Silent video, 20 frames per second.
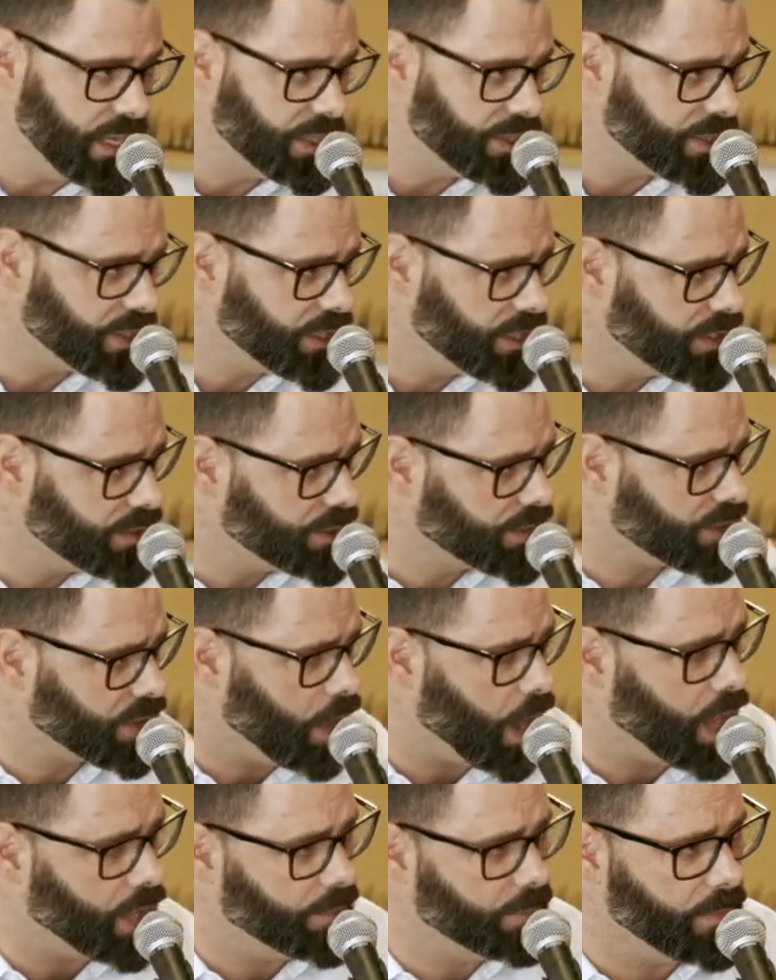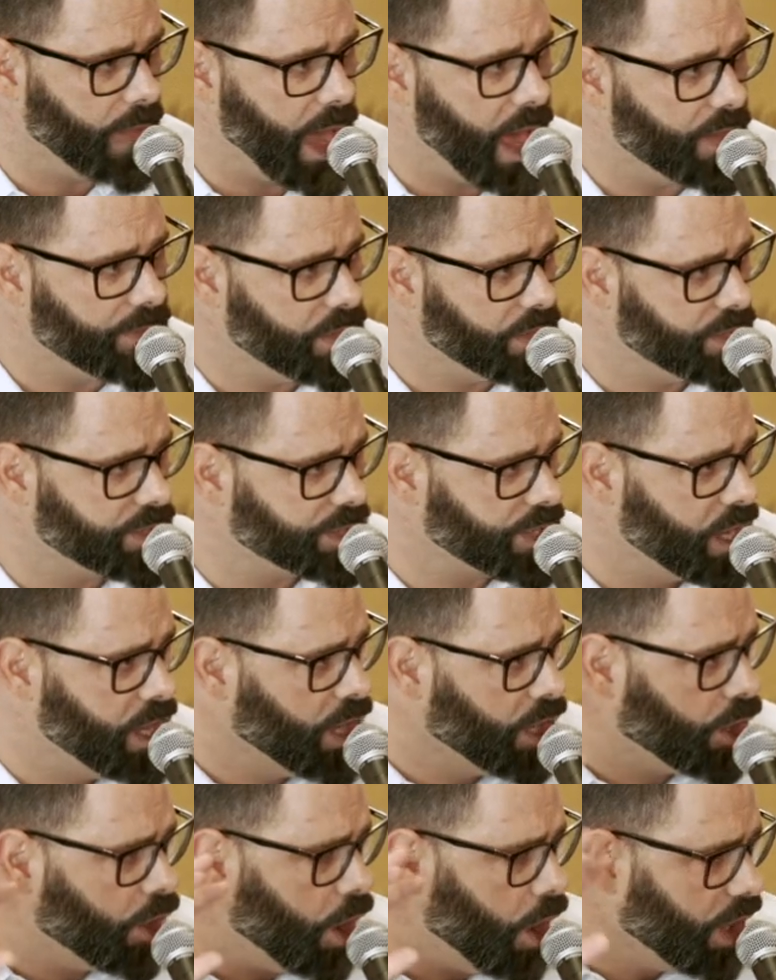instance. Cotton Mather's
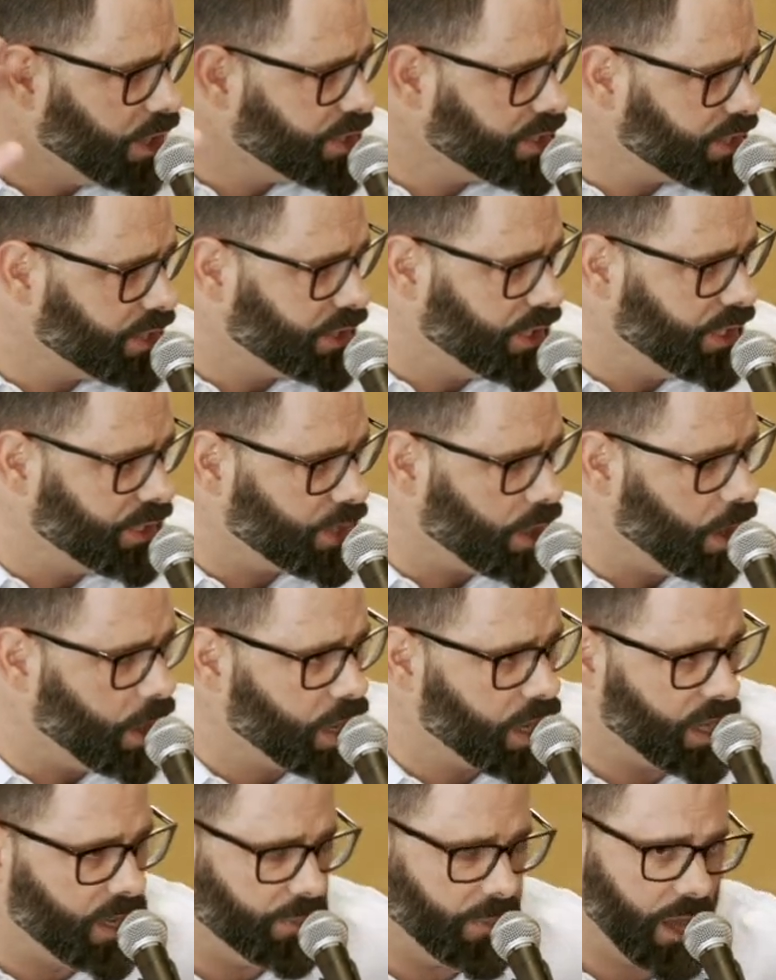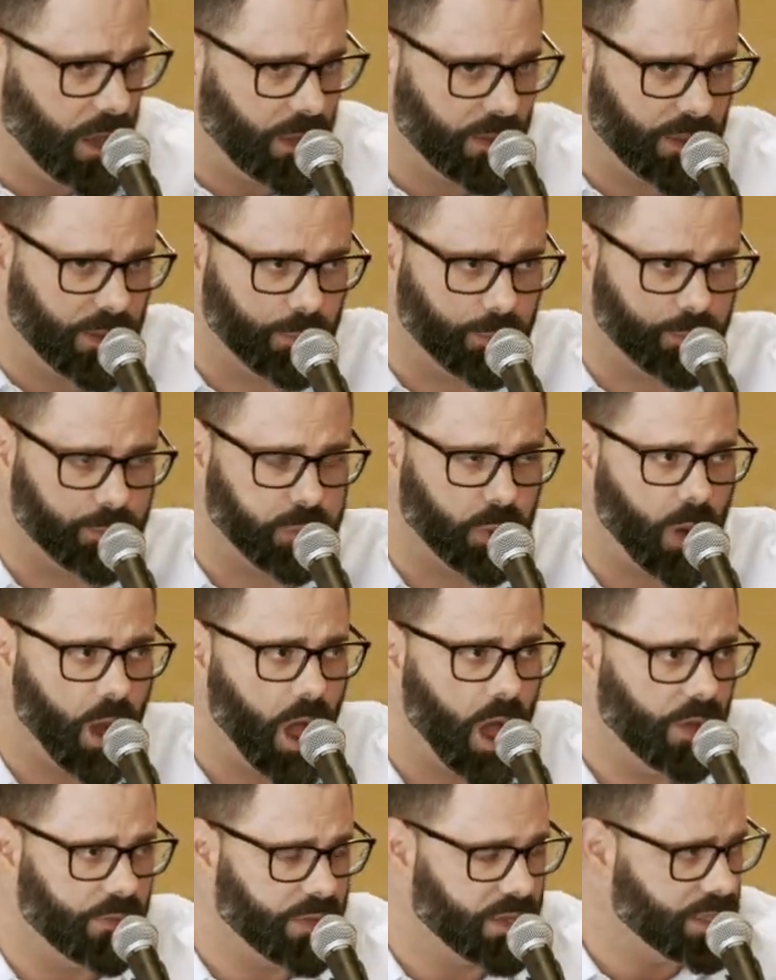constantly talking about the
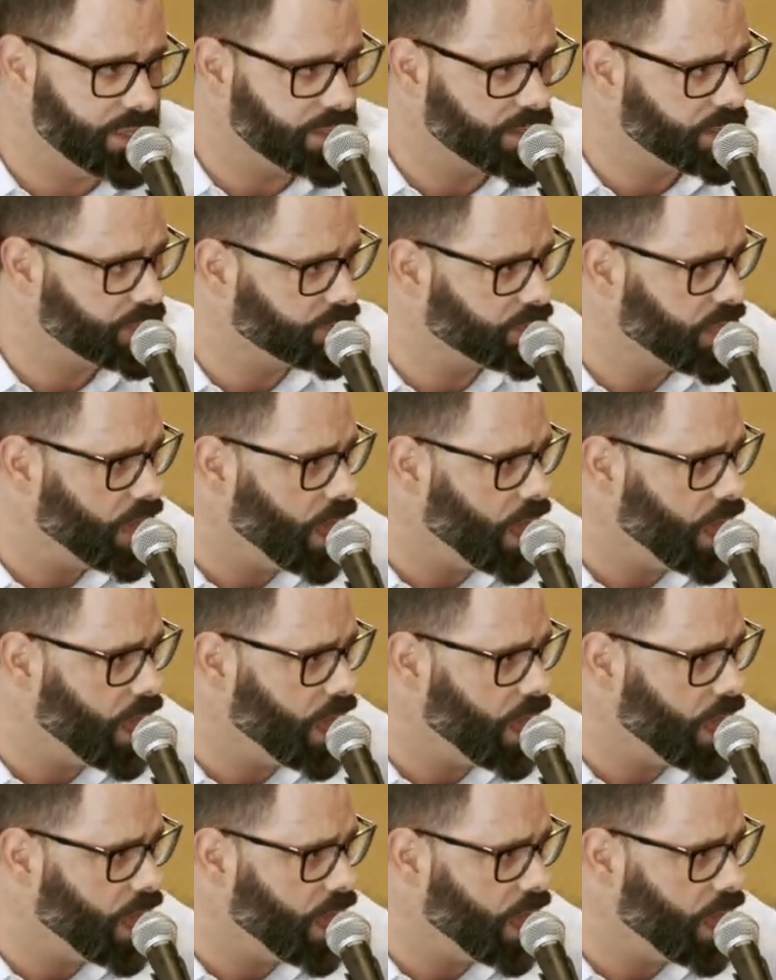providence of